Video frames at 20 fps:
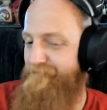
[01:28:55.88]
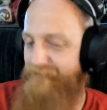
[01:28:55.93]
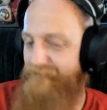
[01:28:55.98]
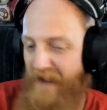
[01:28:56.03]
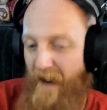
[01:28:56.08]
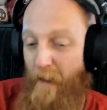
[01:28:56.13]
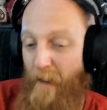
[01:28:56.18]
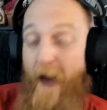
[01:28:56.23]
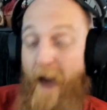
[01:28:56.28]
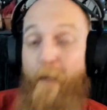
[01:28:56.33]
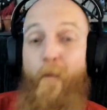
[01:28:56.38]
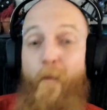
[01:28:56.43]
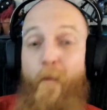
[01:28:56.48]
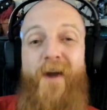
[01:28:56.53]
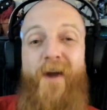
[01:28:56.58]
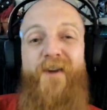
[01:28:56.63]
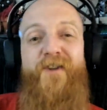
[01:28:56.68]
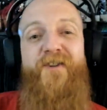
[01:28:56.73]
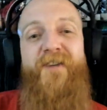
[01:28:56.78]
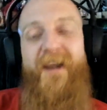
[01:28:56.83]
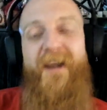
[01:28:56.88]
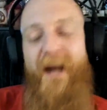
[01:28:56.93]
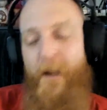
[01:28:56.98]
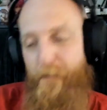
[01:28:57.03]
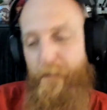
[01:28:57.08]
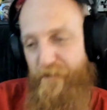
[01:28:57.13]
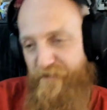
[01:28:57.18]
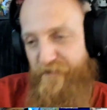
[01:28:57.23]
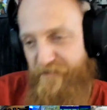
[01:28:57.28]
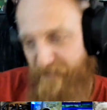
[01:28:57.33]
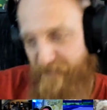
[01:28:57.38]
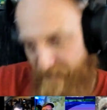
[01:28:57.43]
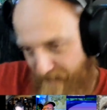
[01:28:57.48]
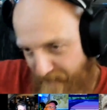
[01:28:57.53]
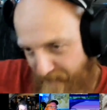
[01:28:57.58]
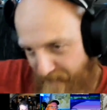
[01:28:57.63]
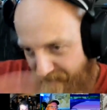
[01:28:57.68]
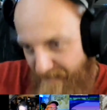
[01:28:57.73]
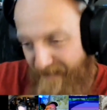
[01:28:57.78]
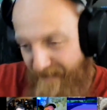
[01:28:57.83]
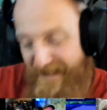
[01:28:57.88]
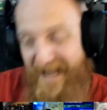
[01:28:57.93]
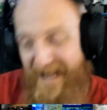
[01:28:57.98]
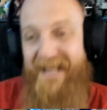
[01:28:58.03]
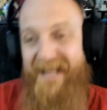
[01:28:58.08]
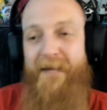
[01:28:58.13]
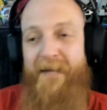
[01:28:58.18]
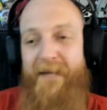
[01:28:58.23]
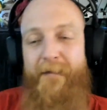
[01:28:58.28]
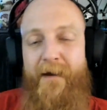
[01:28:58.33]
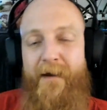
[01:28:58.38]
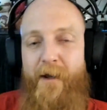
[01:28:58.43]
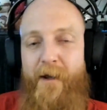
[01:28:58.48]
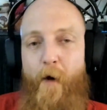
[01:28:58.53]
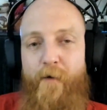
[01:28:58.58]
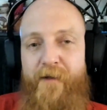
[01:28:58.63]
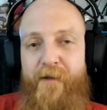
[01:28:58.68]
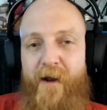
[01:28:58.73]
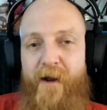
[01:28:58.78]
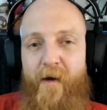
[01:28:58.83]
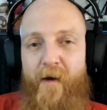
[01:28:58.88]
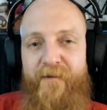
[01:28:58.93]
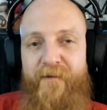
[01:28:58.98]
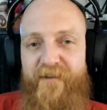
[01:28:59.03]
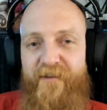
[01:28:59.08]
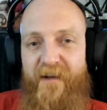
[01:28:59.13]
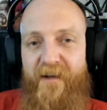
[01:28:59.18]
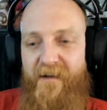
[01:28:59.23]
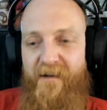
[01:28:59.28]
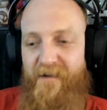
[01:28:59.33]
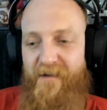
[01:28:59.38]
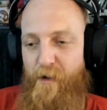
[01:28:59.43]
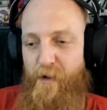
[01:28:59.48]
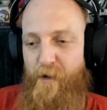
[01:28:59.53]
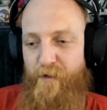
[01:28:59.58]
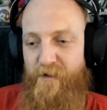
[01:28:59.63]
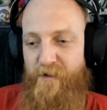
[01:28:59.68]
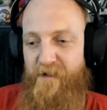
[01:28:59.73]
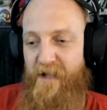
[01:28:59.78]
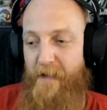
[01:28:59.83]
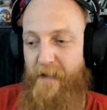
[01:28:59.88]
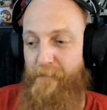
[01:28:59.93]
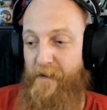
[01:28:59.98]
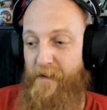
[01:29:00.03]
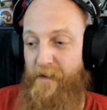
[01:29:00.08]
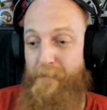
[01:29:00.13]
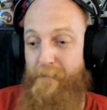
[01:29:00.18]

I I wish that I was like, anytime I go there, it's like usually I'm like